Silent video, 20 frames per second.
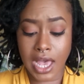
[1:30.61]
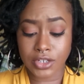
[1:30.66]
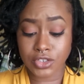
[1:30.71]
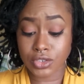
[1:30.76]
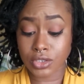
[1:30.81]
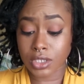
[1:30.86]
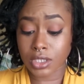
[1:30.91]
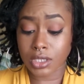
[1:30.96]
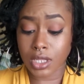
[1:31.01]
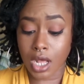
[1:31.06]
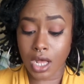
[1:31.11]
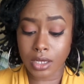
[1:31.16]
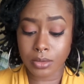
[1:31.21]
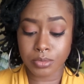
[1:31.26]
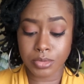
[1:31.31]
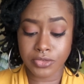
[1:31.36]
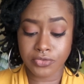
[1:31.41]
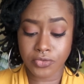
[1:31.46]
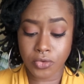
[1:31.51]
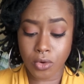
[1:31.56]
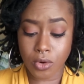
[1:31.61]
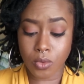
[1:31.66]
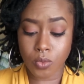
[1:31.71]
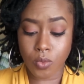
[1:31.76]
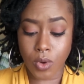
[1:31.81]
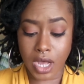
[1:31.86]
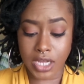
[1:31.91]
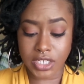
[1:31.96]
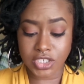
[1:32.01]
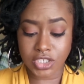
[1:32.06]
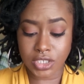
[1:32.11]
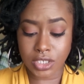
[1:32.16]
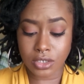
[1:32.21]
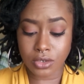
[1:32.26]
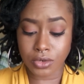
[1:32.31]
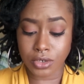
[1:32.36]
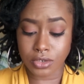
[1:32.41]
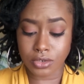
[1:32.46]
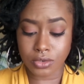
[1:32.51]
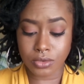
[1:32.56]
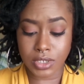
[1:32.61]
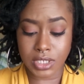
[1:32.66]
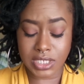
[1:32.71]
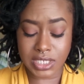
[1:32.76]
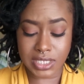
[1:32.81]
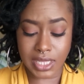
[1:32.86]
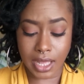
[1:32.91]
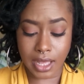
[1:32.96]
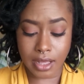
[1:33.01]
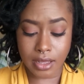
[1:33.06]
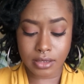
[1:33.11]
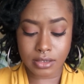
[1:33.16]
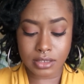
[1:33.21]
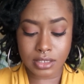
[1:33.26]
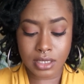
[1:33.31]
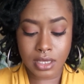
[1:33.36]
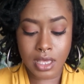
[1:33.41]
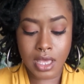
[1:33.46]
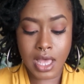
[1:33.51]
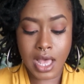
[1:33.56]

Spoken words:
actually locked before washing or doing styles?